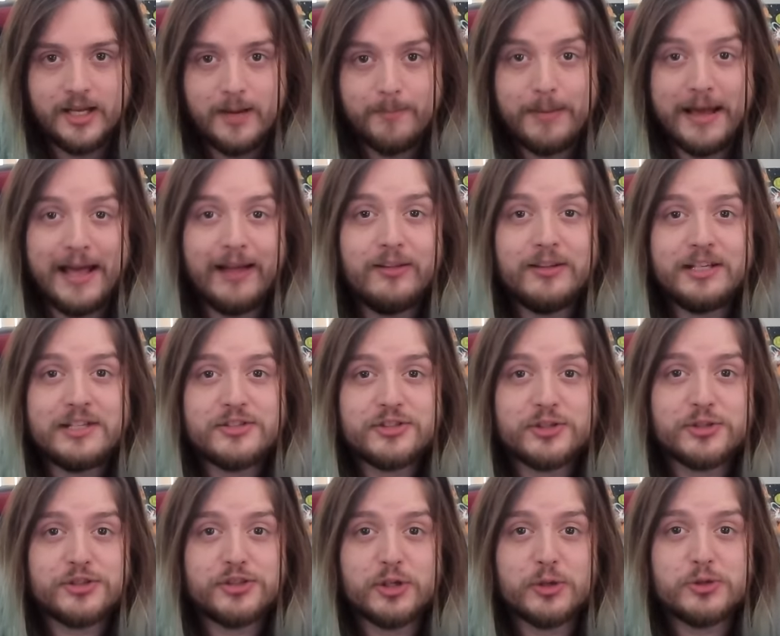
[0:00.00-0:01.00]
Paladins
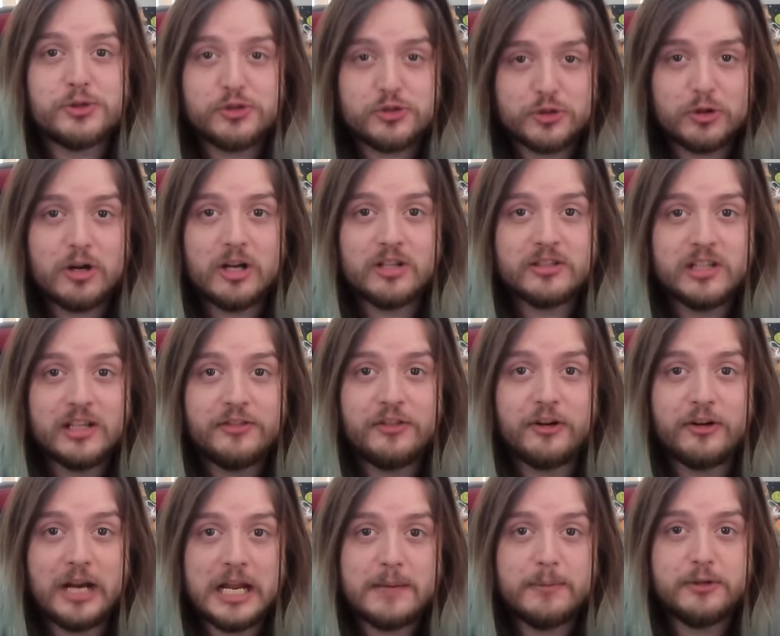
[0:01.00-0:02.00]
are so strong that
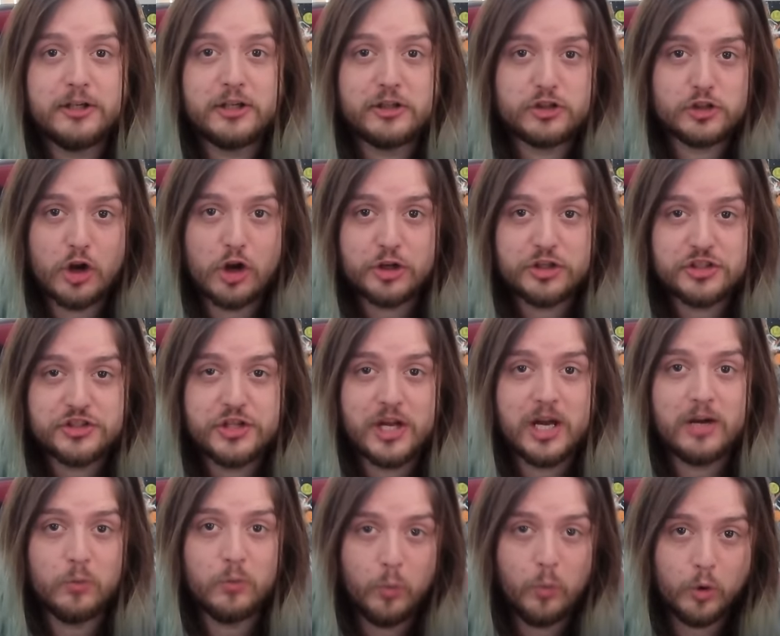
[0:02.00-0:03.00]
they're able to charge
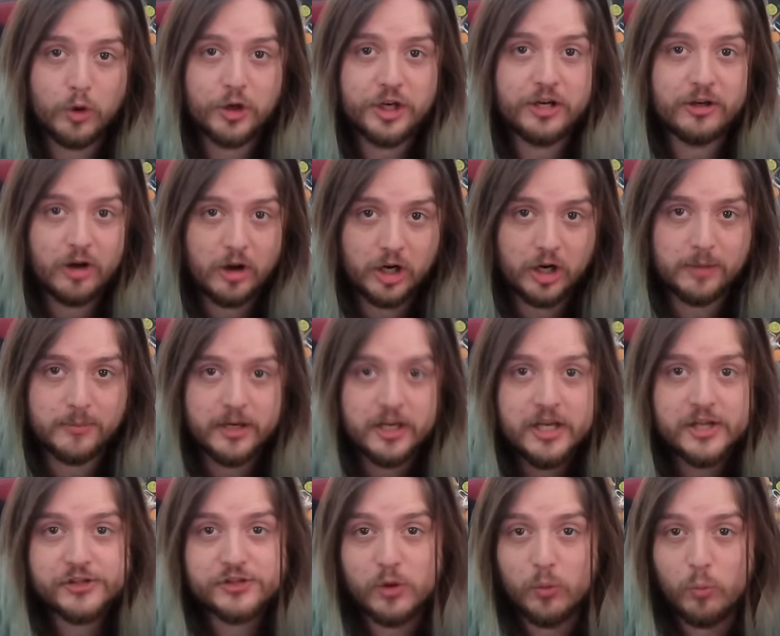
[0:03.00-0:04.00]
down warrior
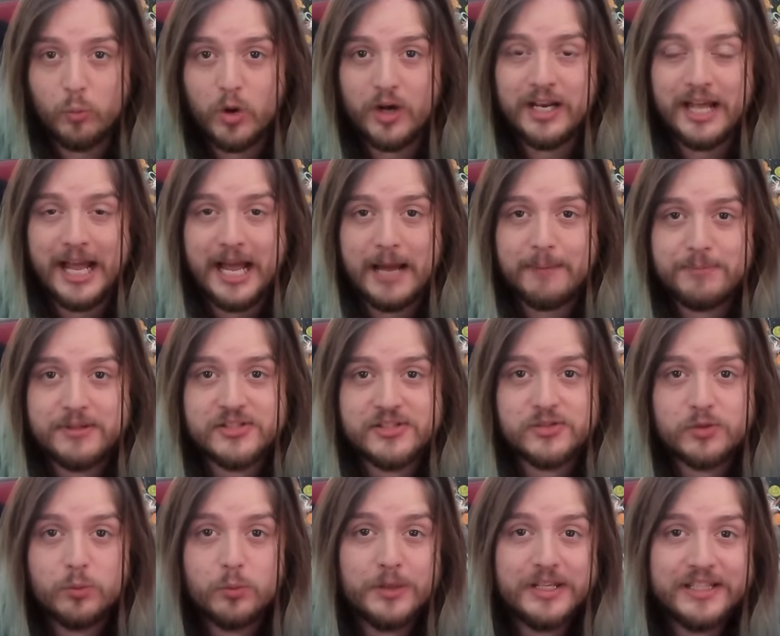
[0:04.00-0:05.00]
armor. So what
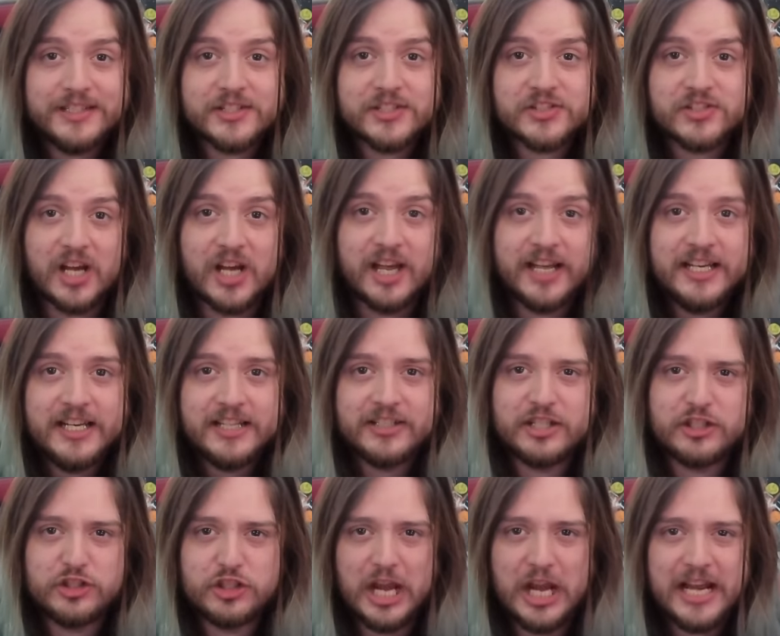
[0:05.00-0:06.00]
happens when we decide
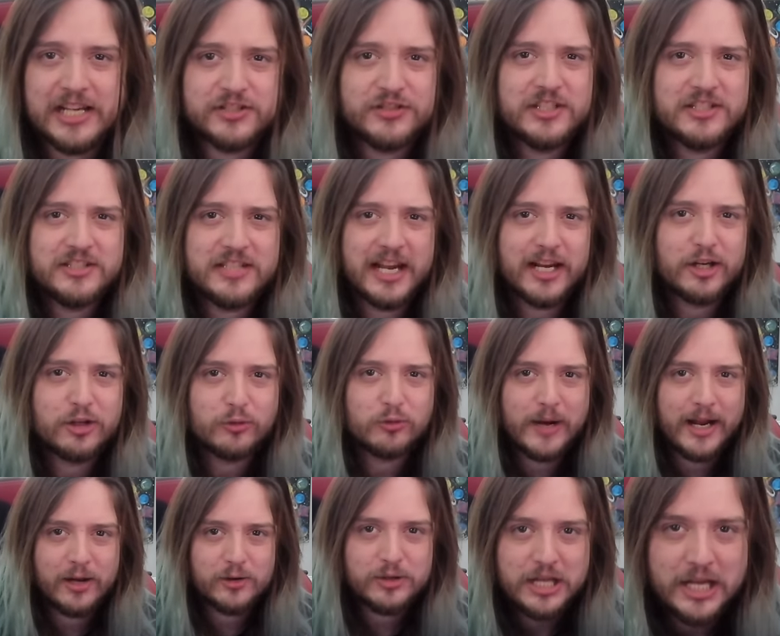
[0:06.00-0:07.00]
to change the deck
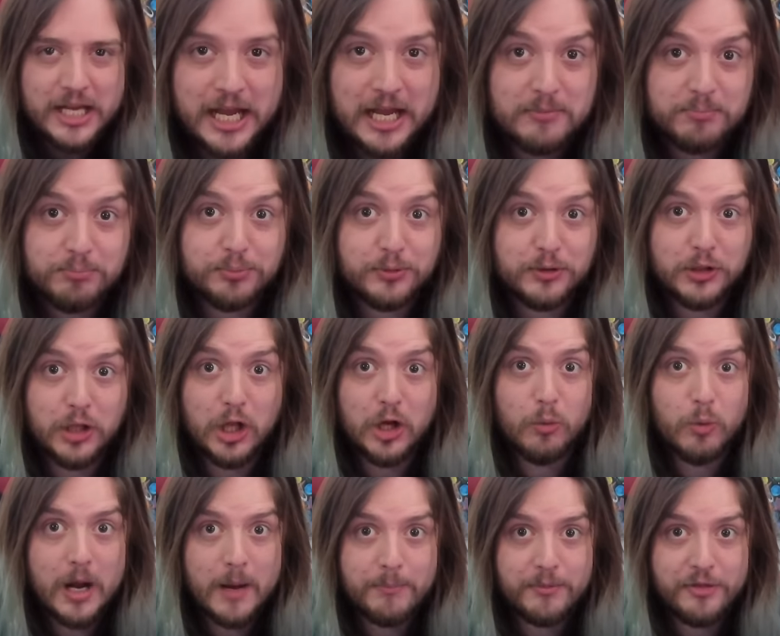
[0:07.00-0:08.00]
around and
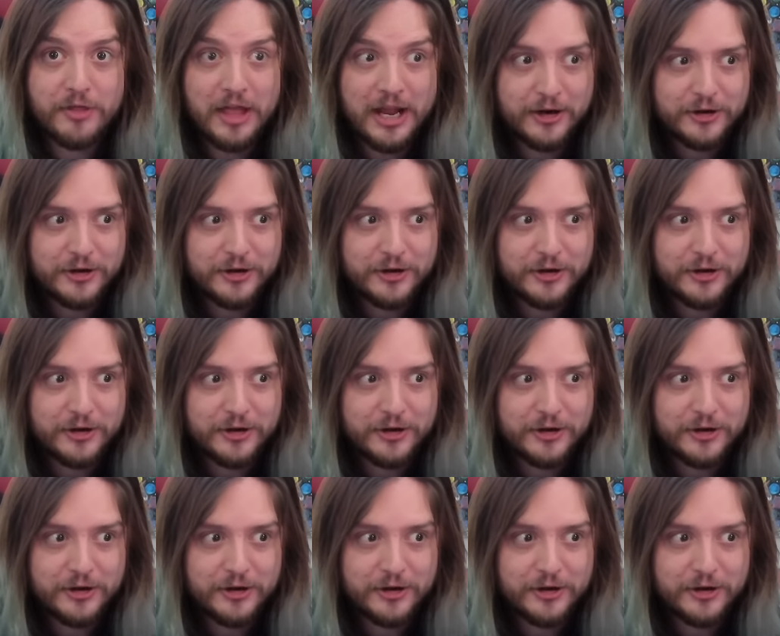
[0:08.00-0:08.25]
blow up their